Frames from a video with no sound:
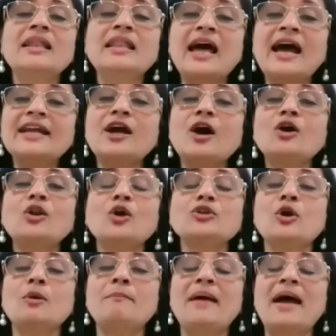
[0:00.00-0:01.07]
lie down on
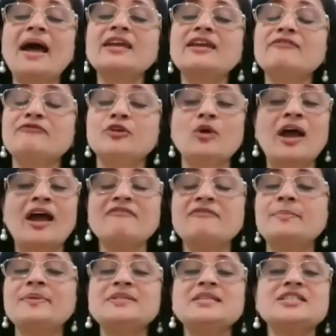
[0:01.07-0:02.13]
your back if you have a
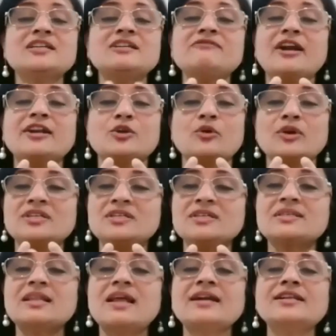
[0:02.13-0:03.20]
position where you can
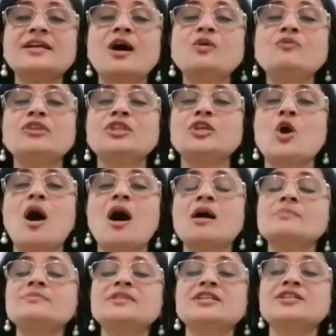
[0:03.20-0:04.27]
just lie down with your
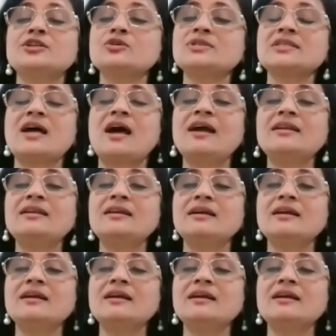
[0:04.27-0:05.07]
arms at your side.